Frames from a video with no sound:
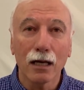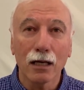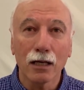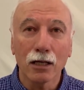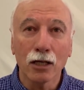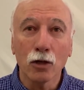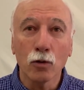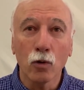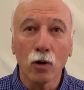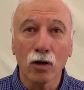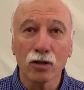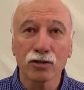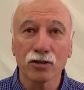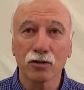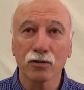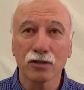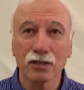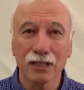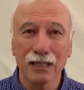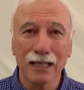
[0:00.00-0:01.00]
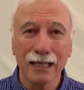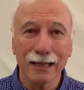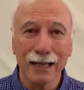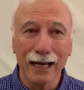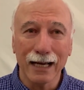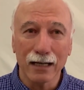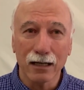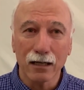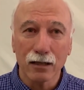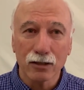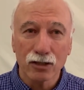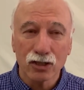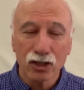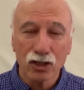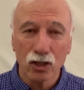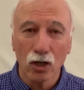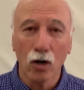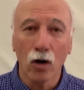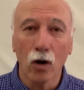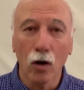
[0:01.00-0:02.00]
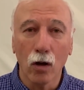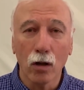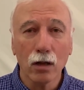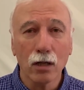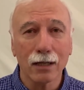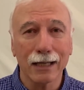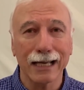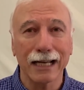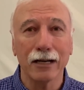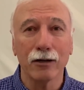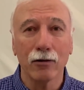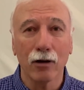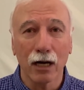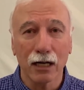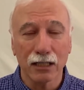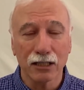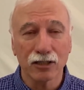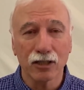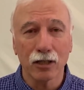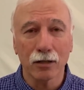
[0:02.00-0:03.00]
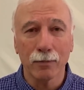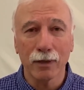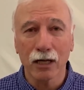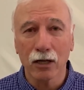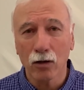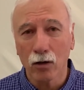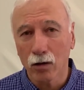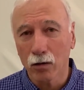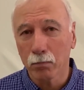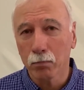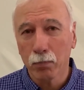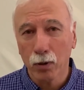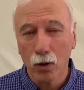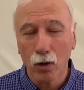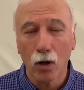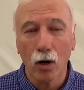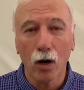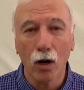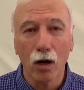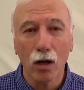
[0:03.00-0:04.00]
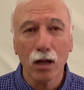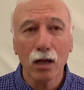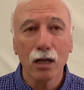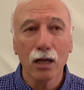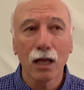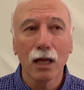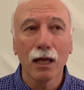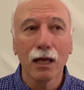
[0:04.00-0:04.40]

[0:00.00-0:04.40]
you also see that Saul, later on he's going to be called Paul,